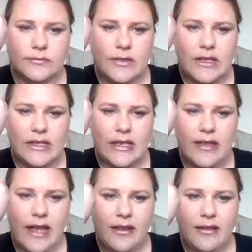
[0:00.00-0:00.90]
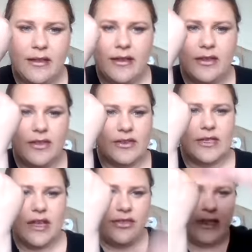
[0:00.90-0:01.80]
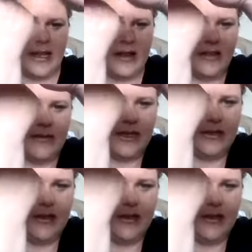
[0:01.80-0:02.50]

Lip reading: You see that? There's nothing there. Let me